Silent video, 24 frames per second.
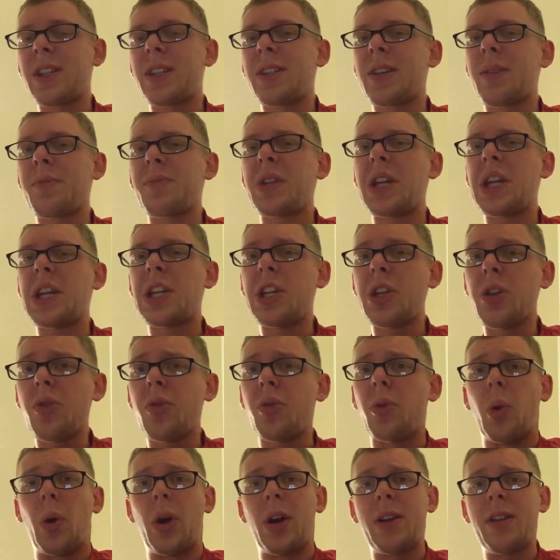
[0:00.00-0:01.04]
It's up to
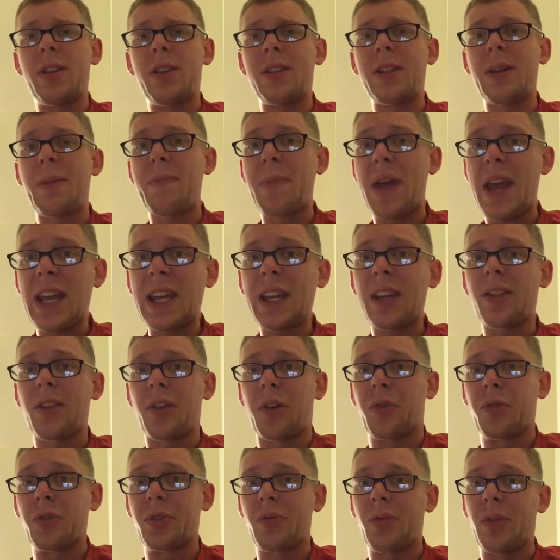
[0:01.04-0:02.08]
you to make
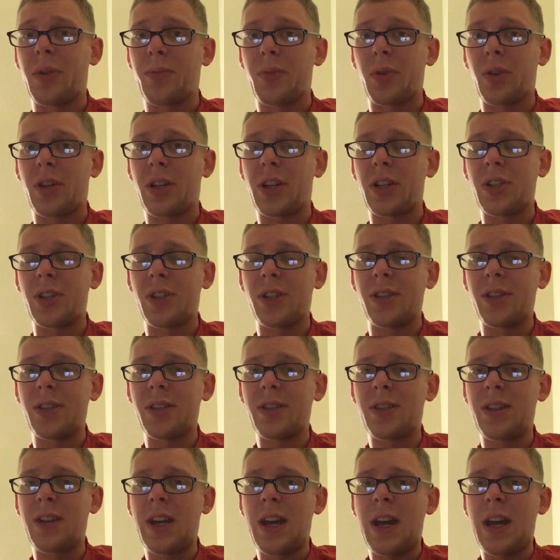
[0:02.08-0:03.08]
those repercussions.